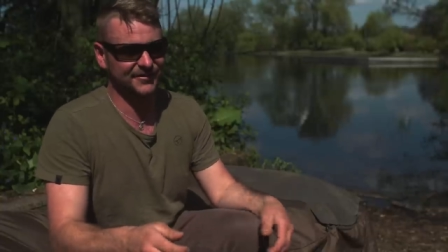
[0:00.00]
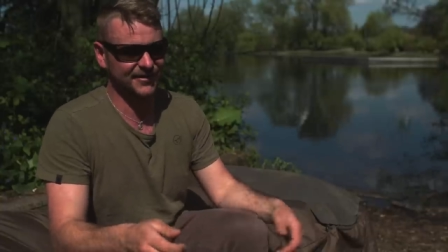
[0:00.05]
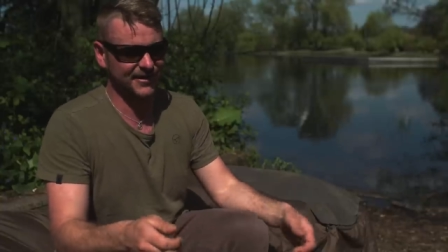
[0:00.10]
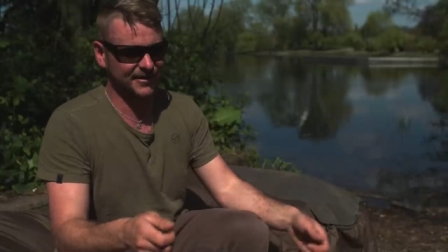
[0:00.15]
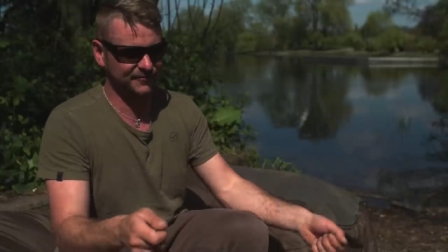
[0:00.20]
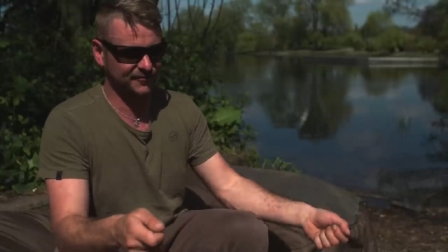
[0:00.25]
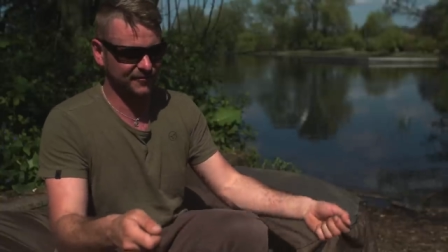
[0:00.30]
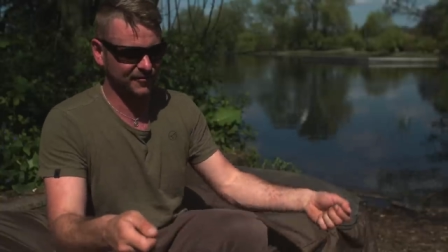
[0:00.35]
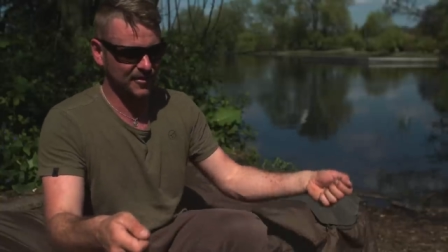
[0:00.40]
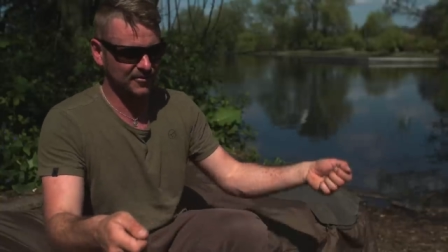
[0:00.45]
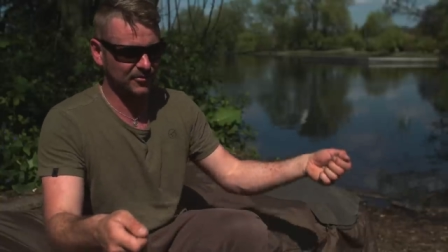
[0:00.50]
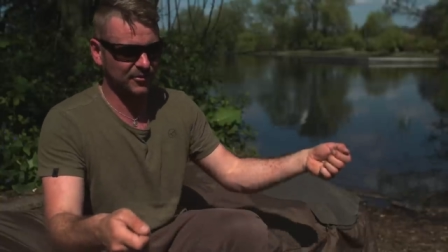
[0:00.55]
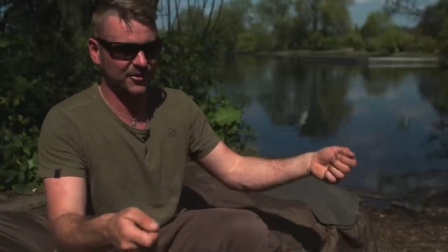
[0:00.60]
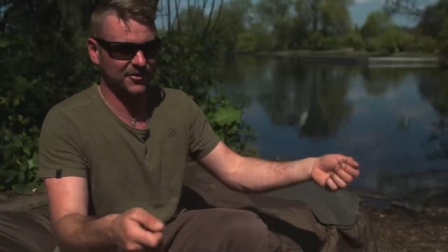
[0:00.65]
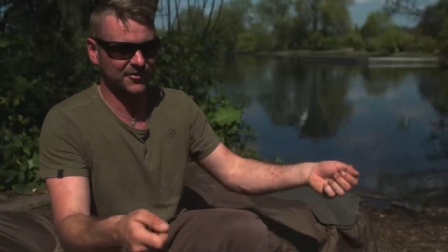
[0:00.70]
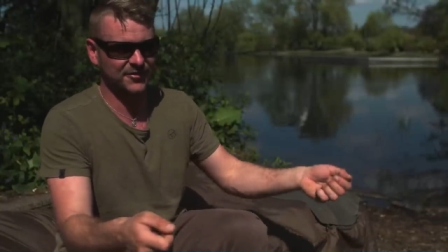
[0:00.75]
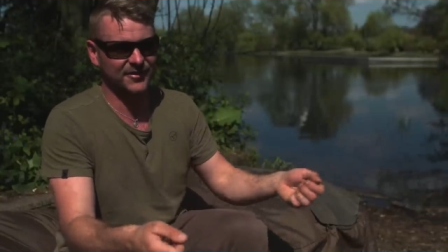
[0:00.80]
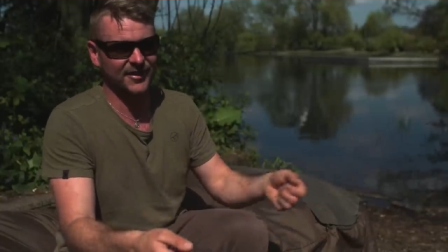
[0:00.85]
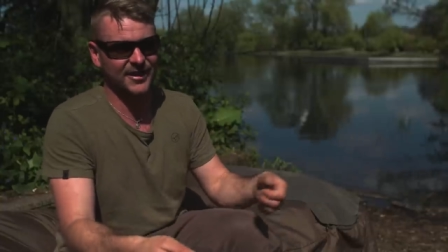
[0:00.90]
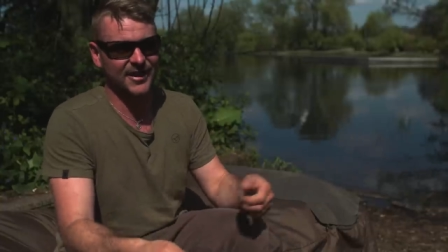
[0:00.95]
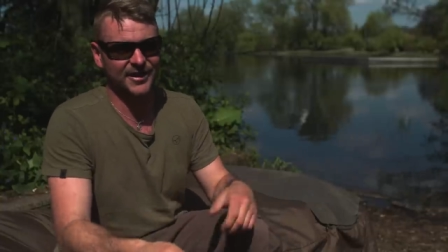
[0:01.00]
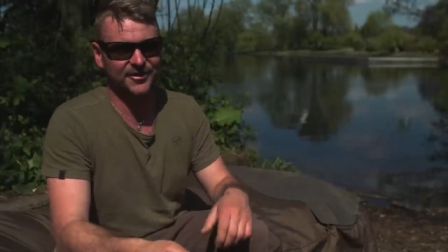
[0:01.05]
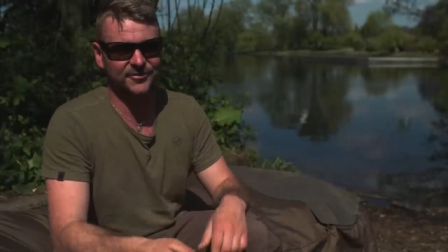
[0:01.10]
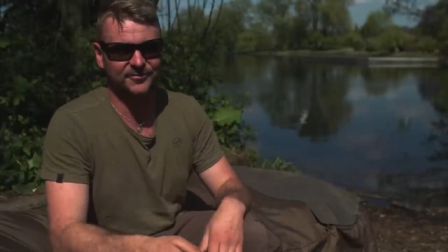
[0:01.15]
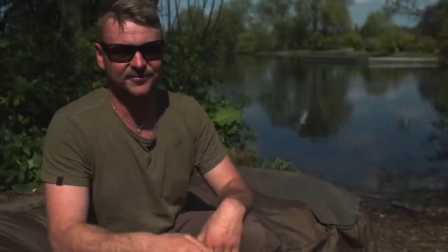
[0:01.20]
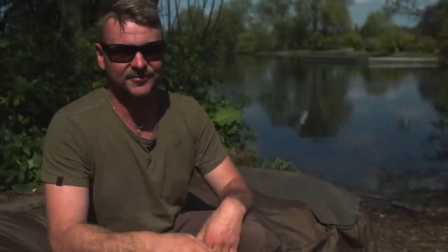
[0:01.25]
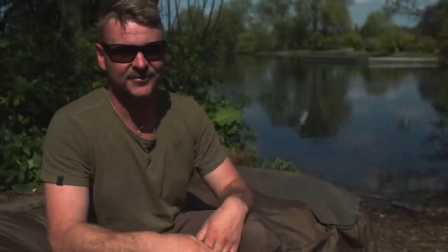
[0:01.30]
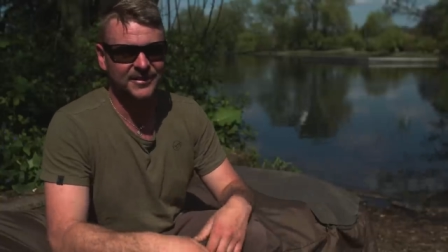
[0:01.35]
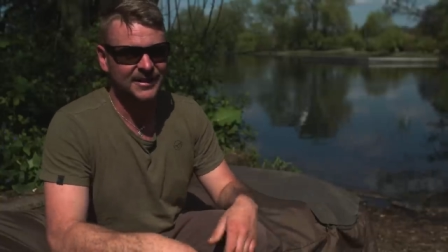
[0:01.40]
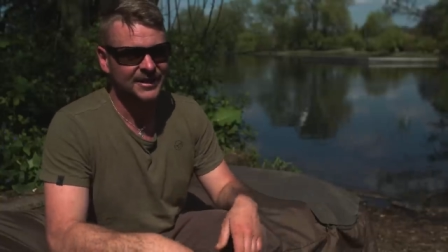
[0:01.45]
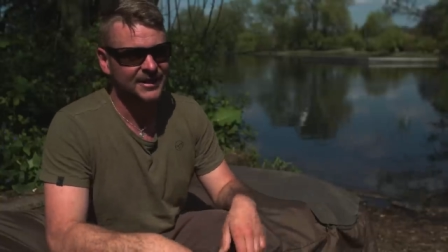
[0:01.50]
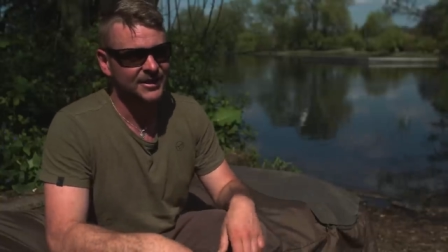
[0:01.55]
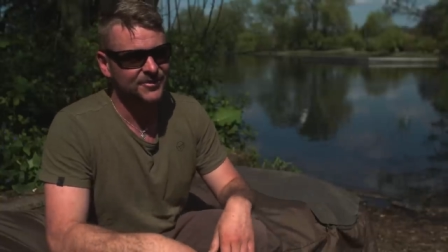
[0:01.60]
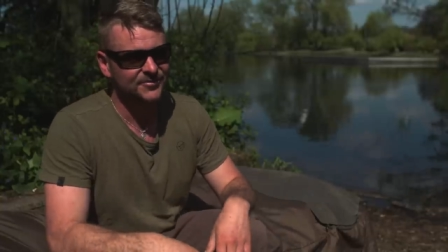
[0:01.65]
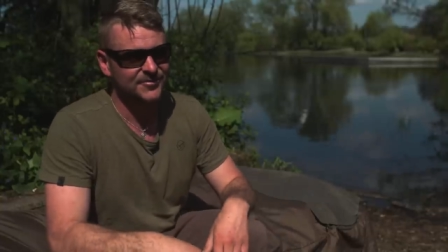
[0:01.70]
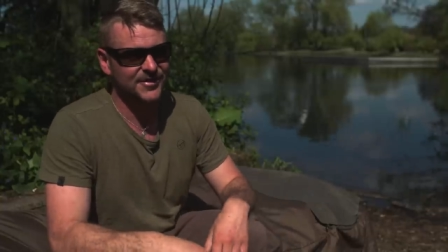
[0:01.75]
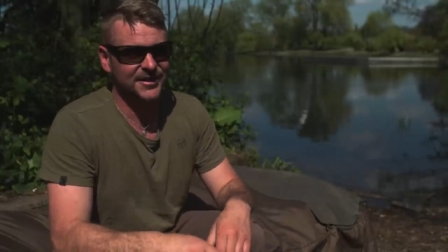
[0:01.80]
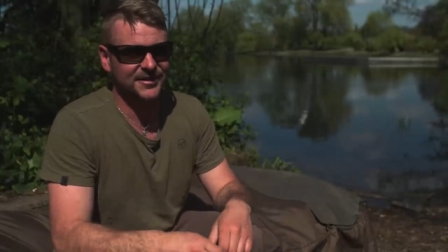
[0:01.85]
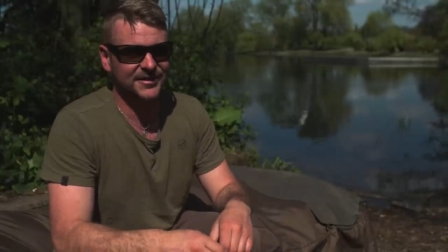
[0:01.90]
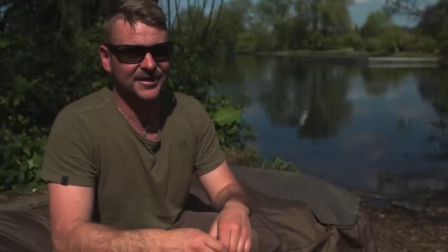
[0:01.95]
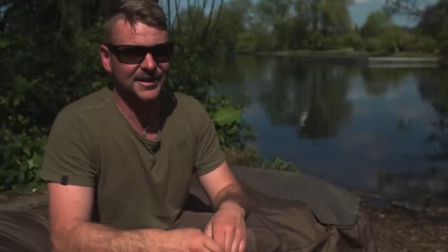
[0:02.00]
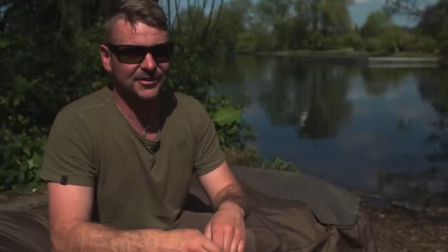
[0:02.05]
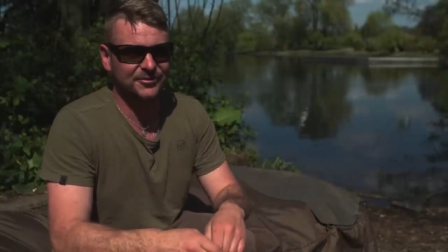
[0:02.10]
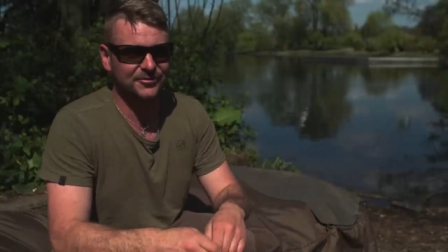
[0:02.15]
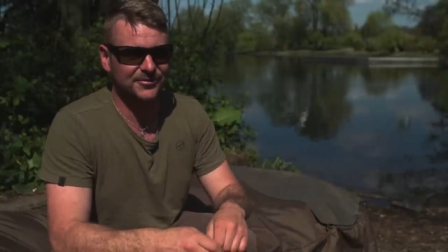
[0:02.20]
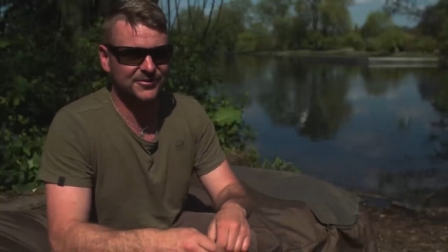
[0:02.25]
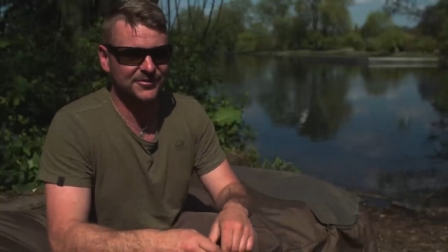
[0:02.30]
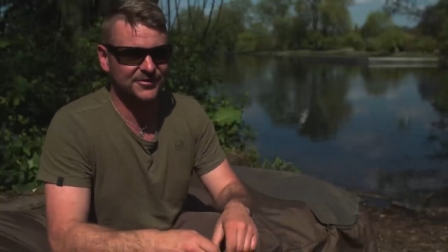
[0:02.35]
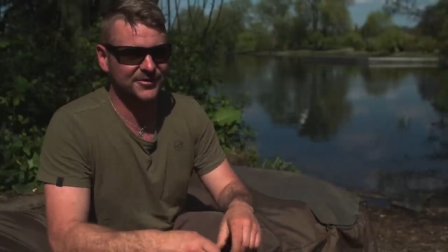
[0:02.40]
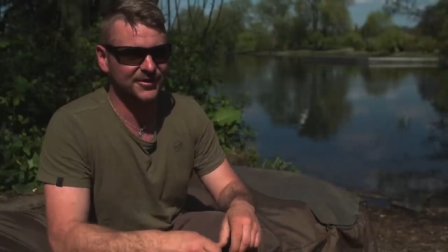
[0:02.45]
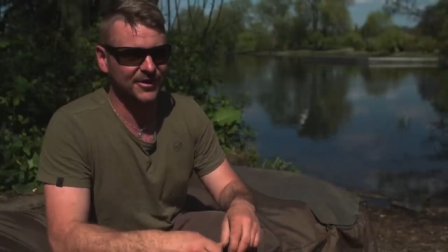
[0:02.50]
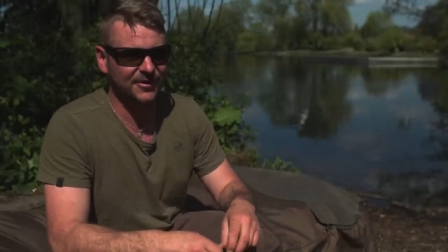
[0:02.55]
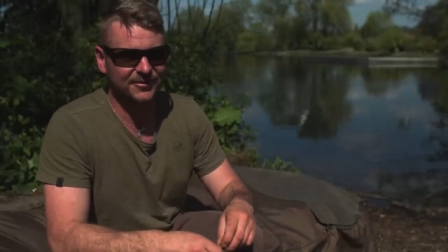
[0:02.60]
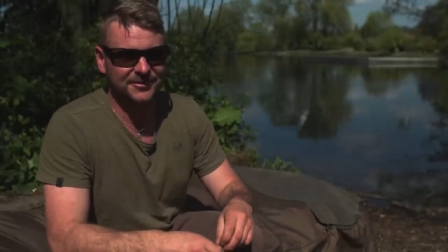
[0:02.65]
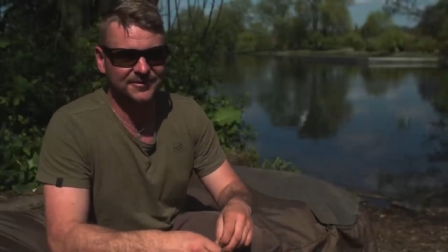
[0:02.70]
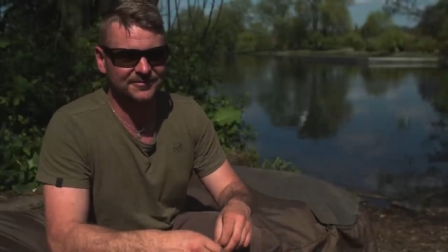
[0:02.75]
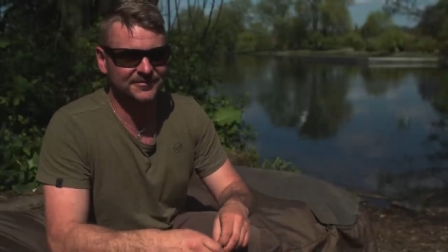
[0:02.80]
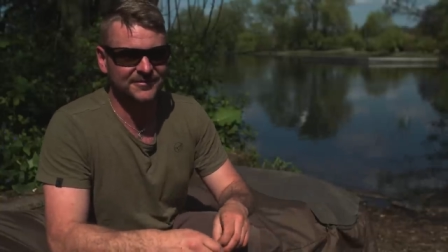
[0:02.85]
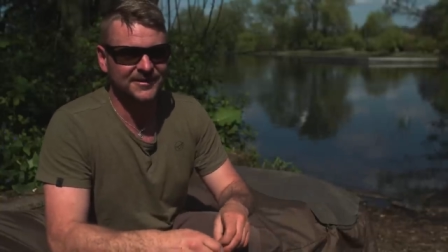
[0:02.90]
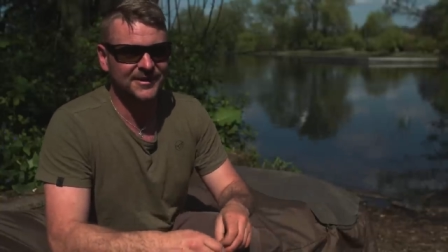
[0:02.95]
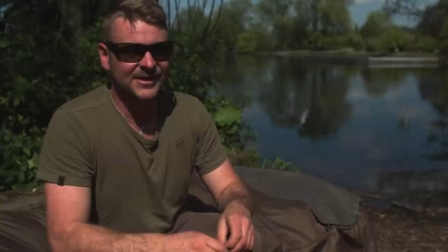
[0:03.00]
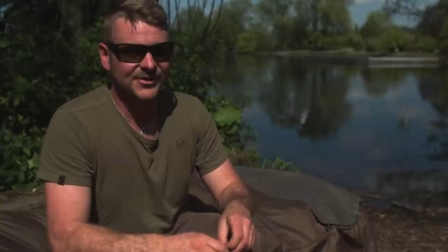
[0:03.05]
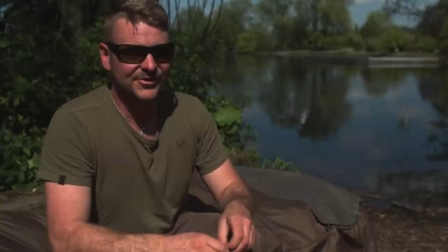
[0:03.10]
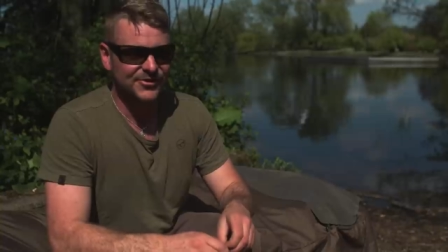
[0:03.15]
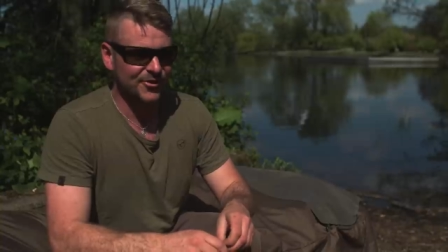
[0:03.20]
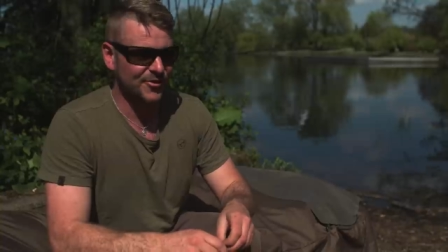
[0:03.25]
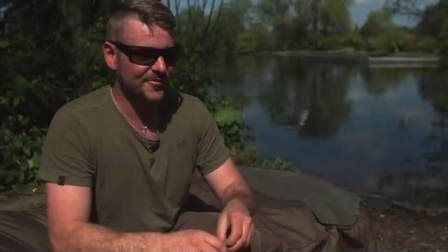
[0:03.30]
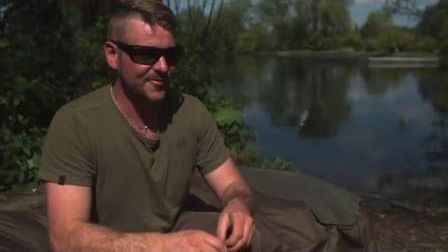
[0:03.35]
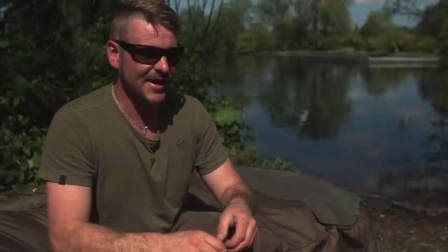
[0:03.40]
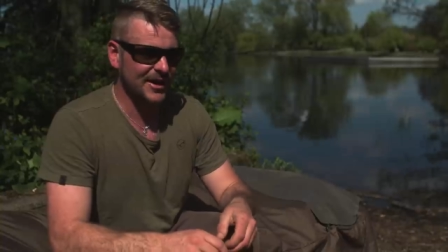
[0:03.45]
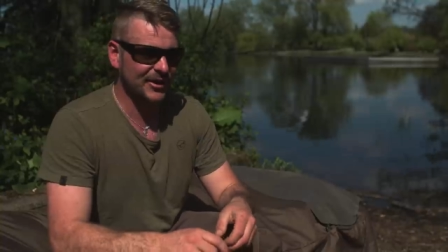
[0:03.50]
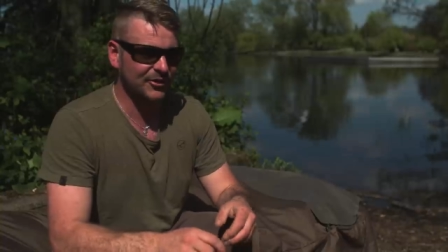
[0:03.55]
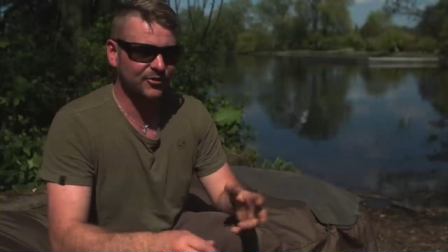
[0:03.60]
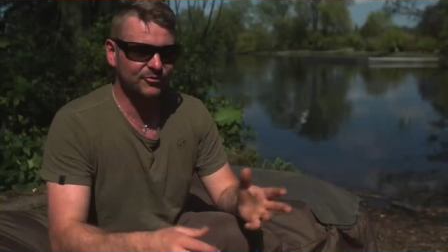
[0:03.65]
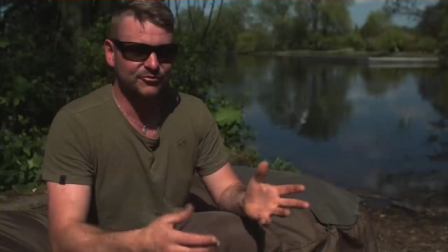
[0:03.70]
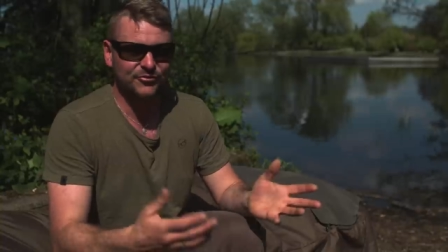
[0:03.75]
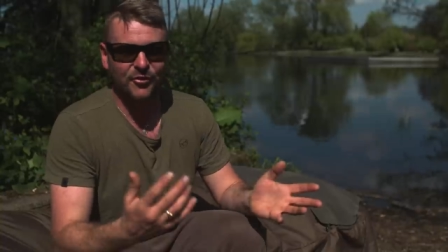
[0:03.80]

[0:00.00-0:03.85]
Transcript: Like, I flipped on her side, and me and Neil were just going sort of mental.